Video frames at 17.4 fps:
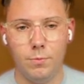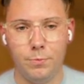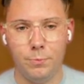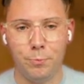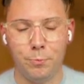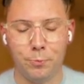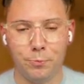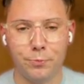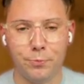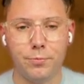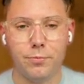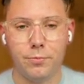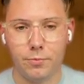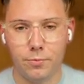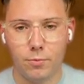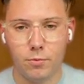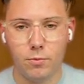
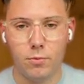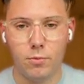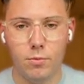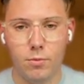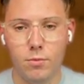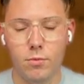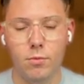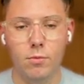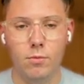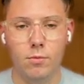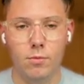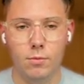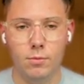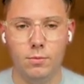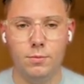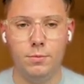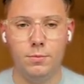
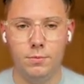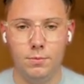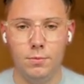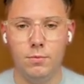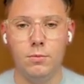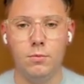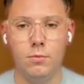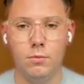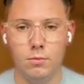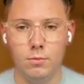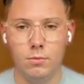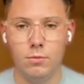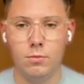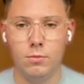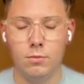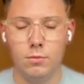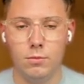
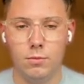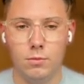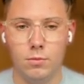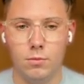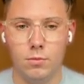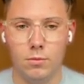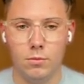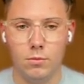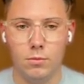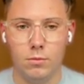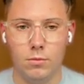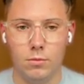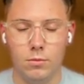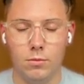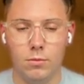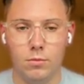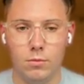
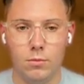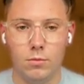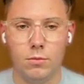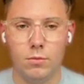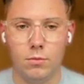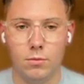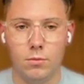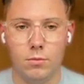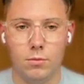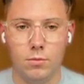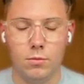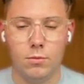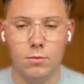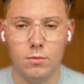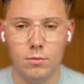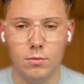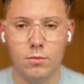
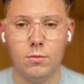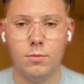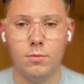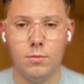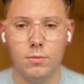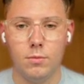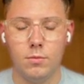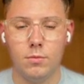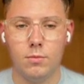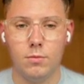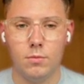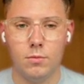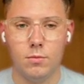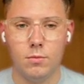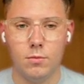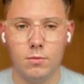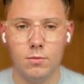
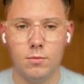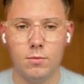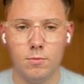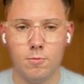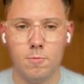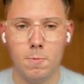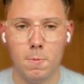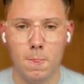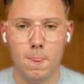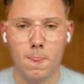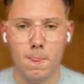(not speaking)